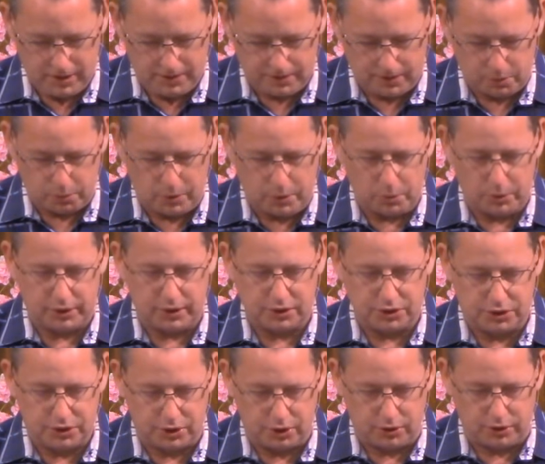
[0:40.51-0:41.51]
that we would get
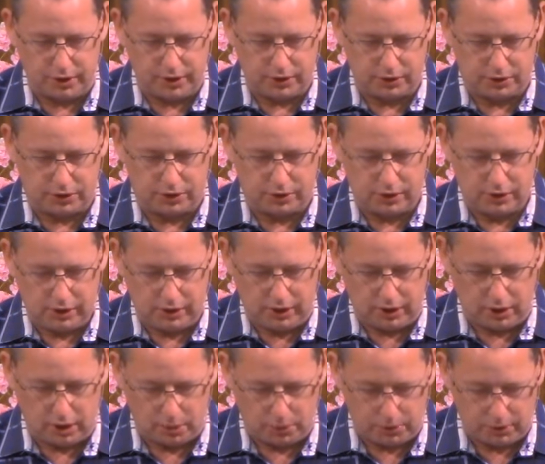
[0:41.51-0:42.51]
serious
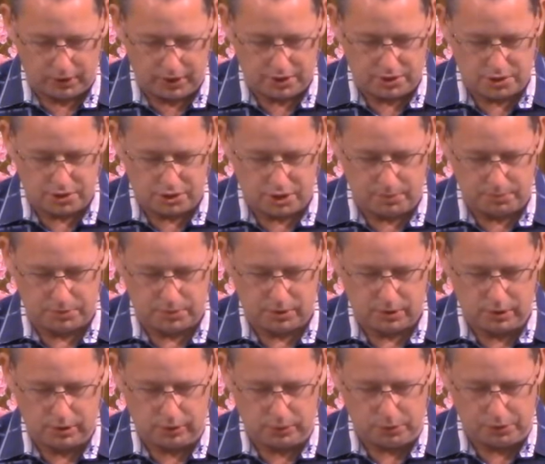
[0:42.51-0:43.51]
in our relationships
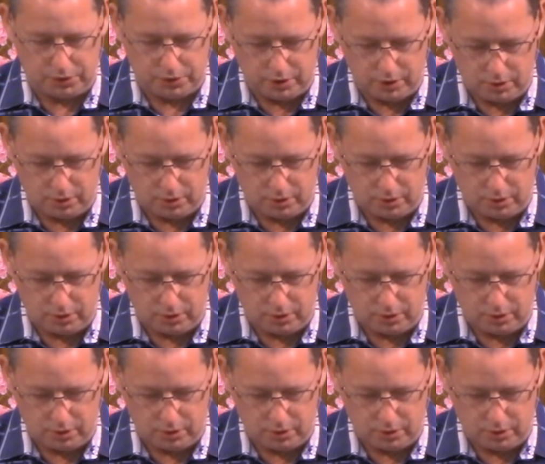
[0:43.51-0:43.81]
with you.